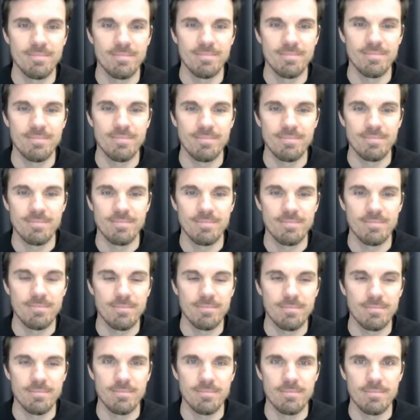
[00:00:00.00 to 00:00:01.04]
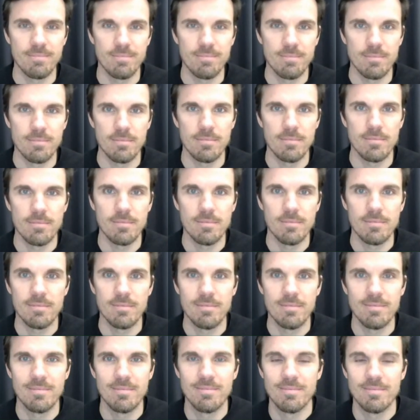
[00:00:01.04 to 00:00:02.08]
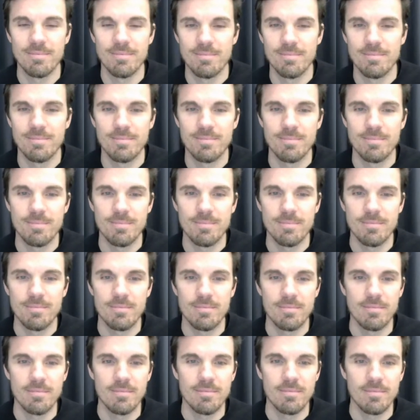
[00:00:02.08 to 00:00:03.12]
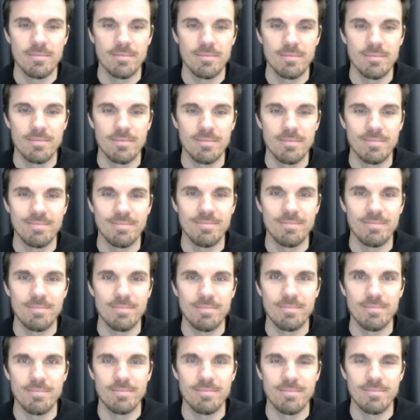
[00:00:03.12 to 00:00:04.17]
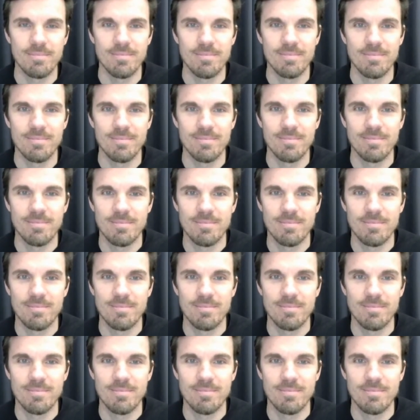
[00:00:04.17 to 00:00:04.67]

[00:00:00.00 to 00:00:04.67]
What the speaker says: (not speaking)